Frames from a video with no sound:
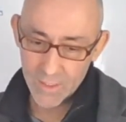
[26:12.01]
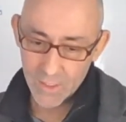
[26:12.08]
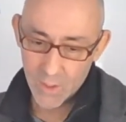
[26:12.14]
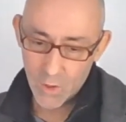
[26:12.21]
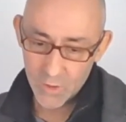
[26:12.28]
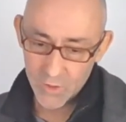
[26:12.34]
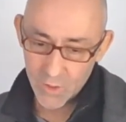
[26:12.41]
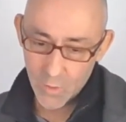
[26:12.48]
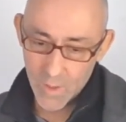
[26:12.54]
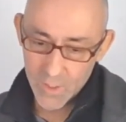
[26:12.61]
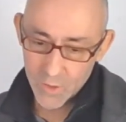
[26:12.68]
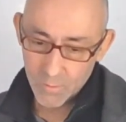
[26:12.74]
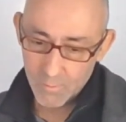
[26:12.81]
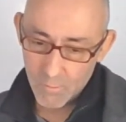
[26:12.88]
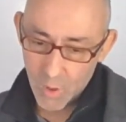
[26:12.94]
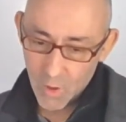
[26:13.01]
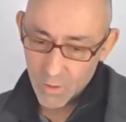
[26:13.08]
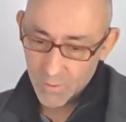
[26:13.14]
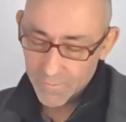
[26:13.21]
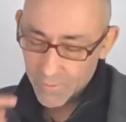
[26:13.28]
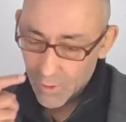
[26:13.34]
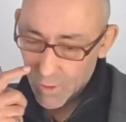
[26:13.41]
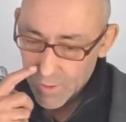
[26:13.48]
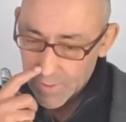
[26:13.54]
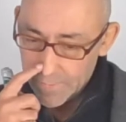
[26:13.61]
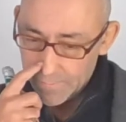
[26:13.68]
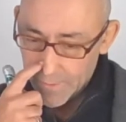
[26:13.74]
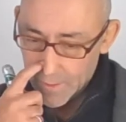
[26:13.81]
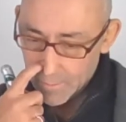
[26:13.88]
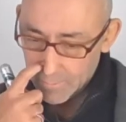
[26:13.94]
consequential moral
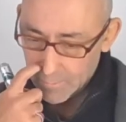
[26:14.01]
philosophy.